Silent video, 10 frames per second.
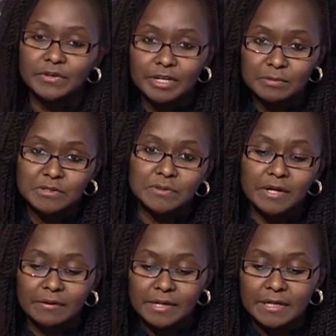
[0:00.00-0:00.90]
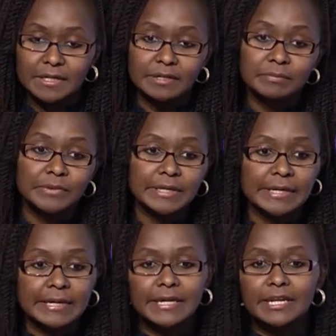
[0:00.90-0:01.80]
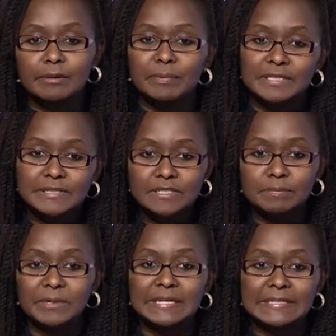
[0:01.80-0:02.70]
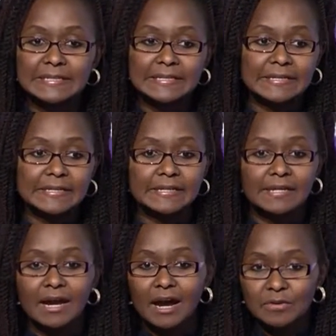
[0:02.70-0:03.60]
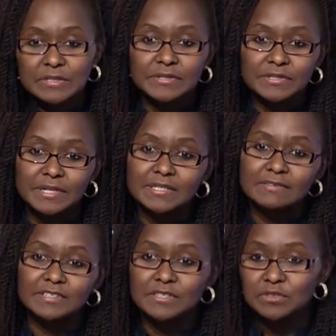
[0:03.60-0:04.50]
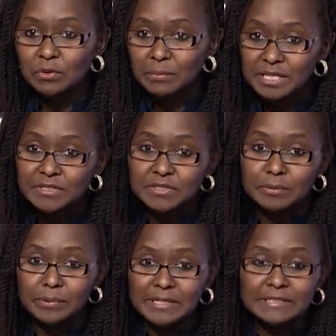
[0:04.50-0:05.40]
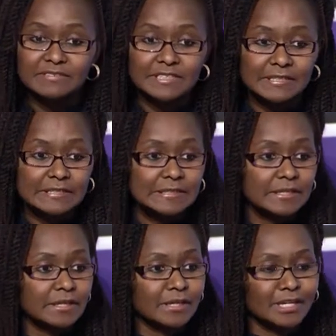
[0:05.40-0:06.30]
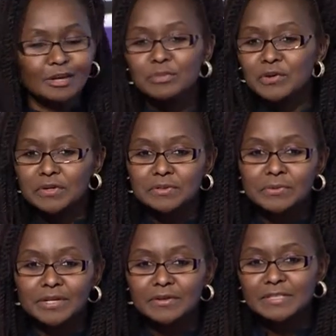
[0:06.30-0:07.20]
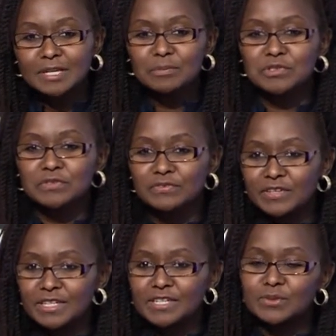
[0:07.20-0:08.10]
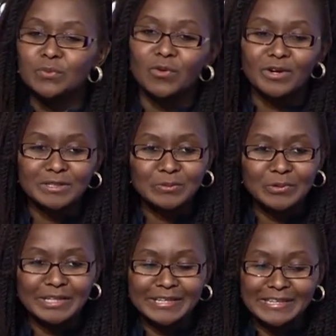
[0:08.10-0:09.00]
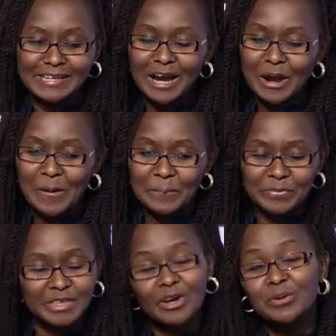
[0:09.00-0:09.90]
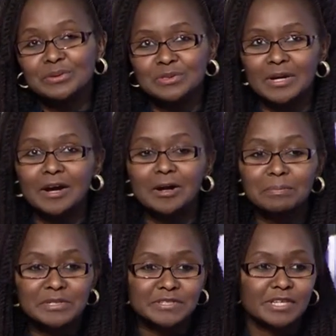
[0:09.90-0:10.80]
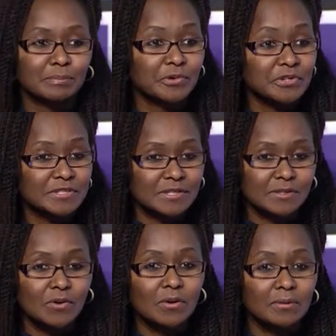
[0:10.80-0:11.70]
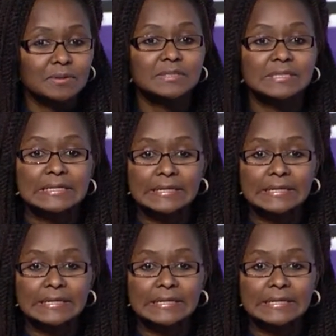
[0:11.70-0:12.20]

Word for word: chemistry curriculum, and I participated in outreach activities or mentorship activities. And because we were not able to finish what we, um, the, or to accomplish the project goals,